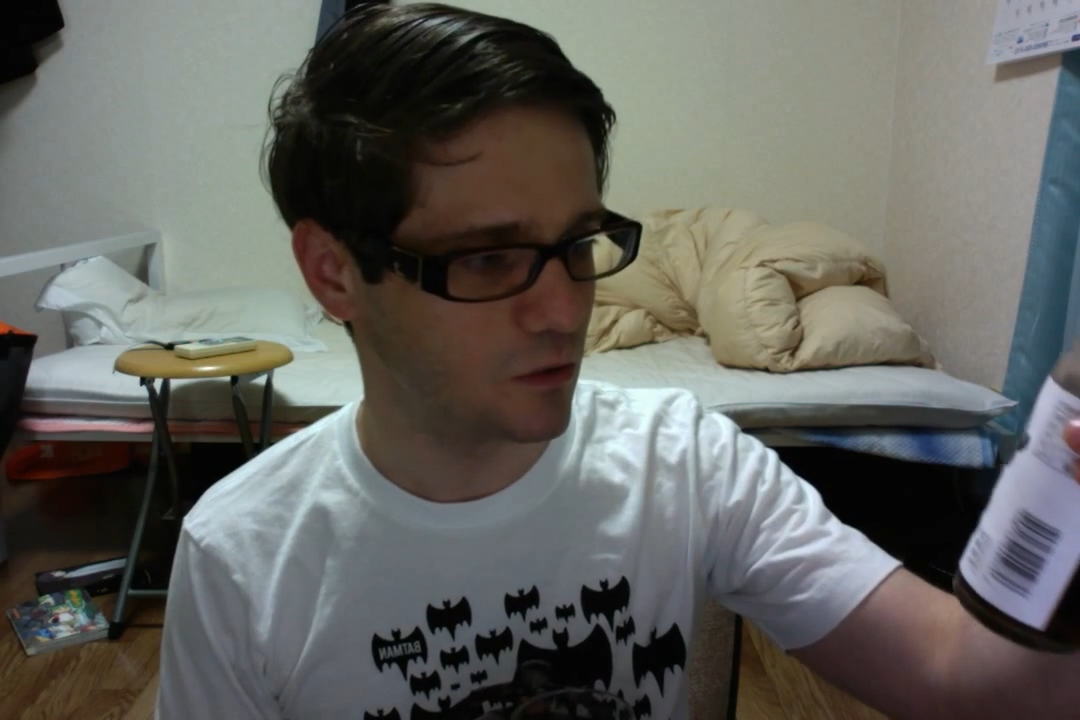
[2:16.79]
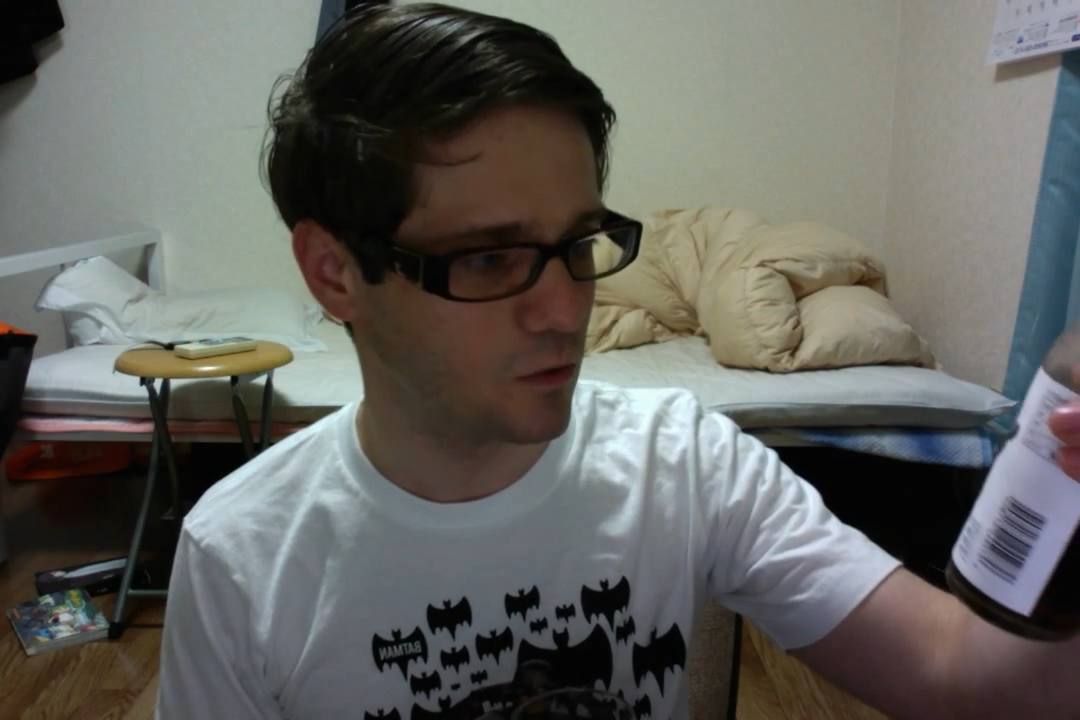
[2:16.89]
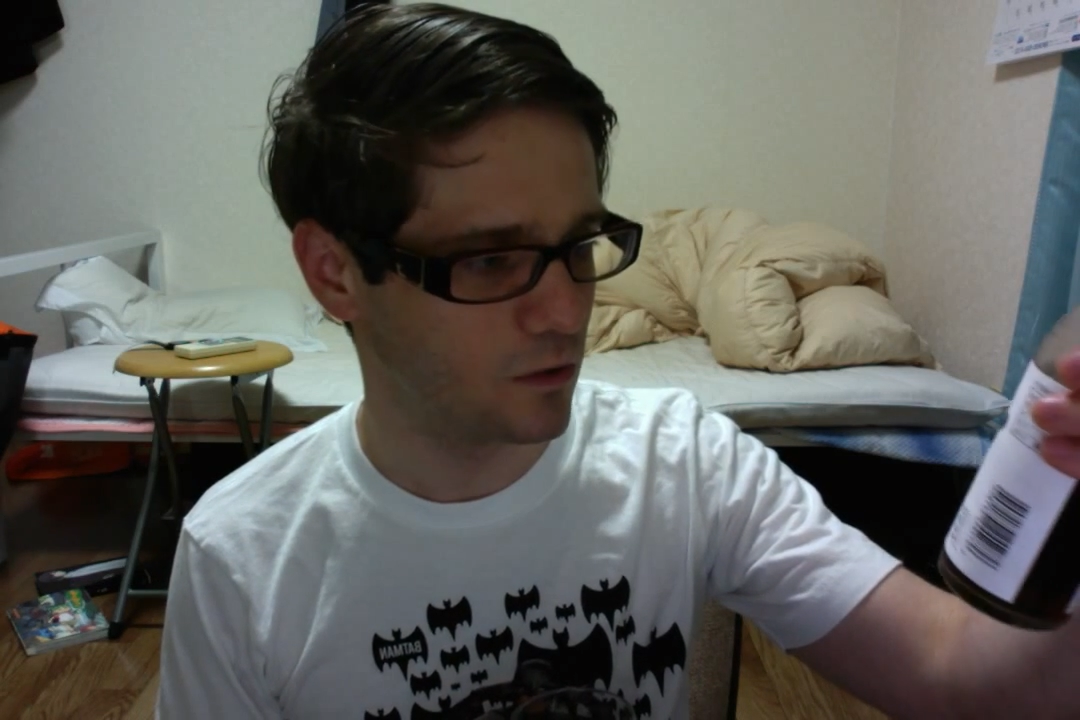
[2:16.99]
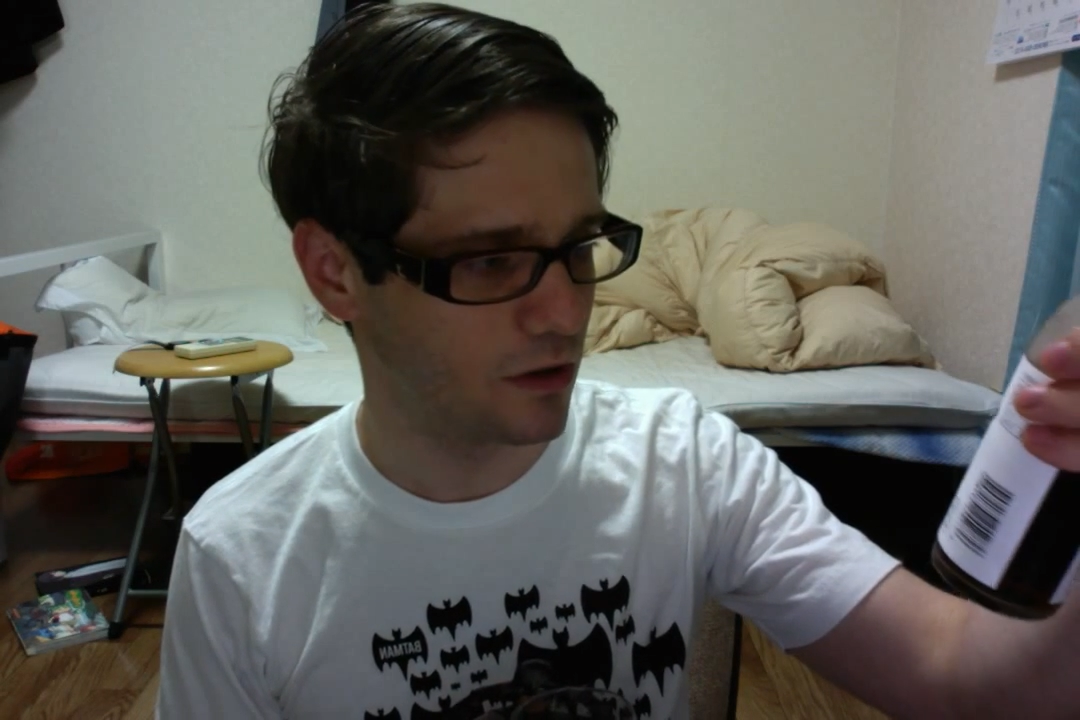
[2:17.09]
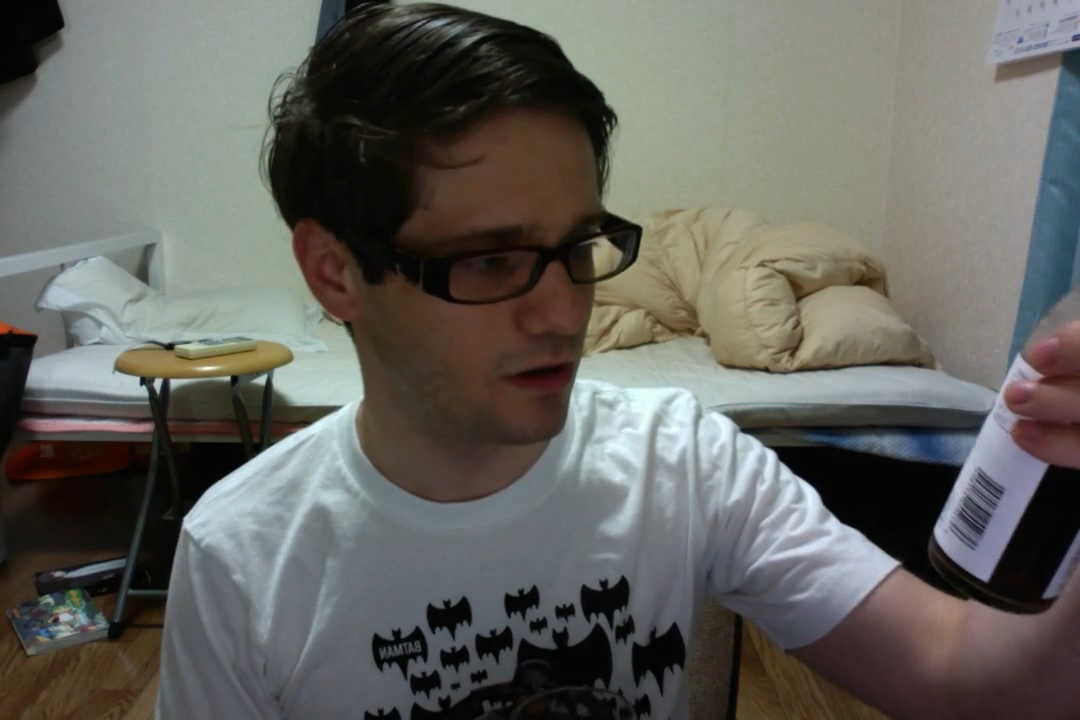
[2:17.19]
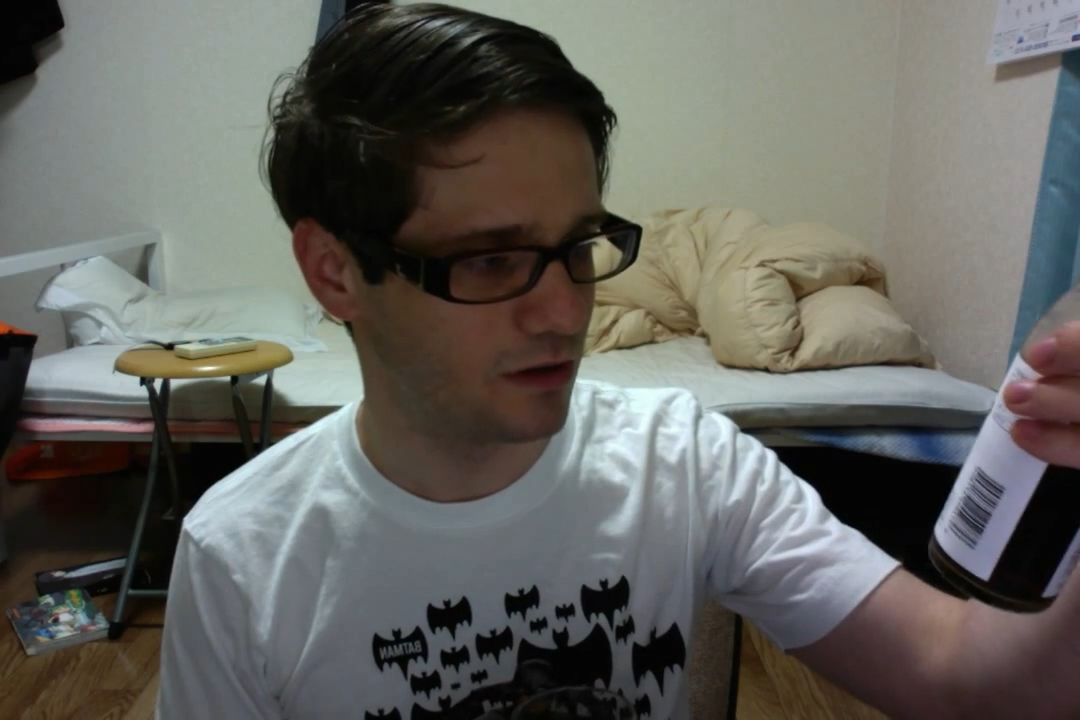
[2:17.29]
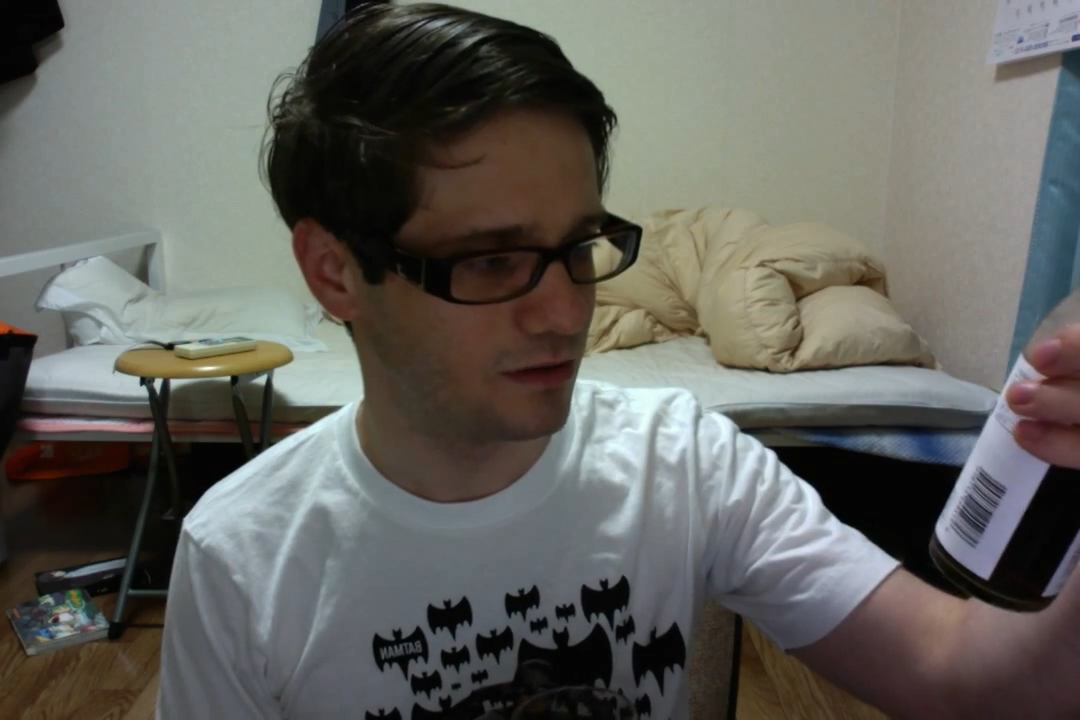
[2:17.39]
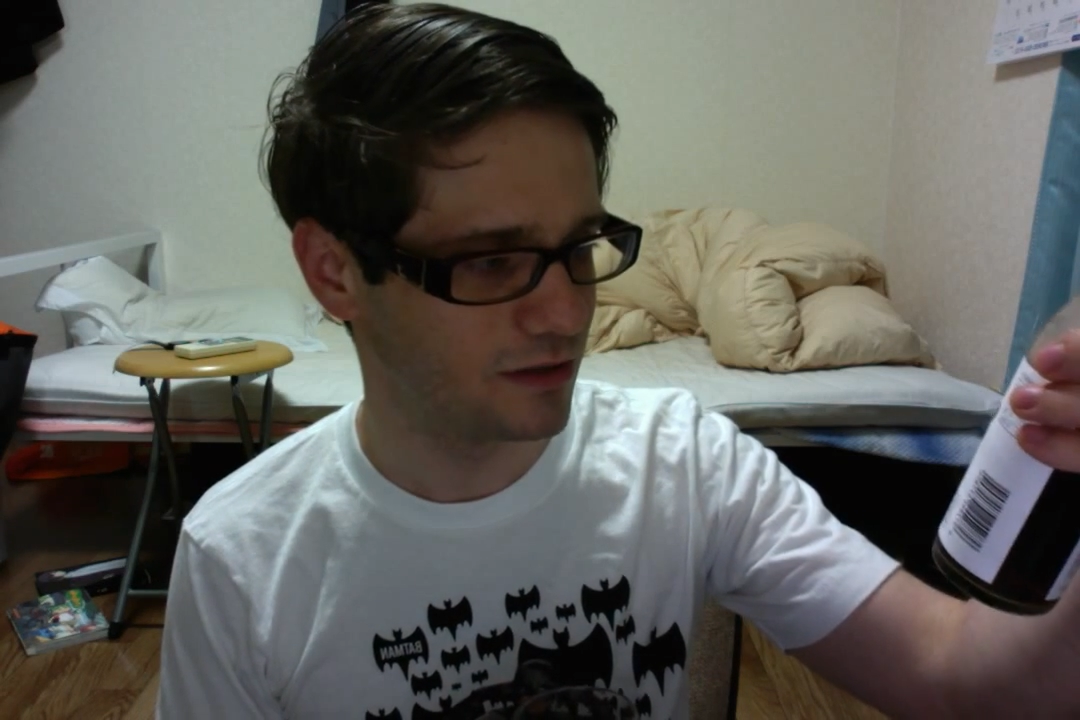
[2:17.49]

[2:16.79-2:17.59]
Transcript: cola,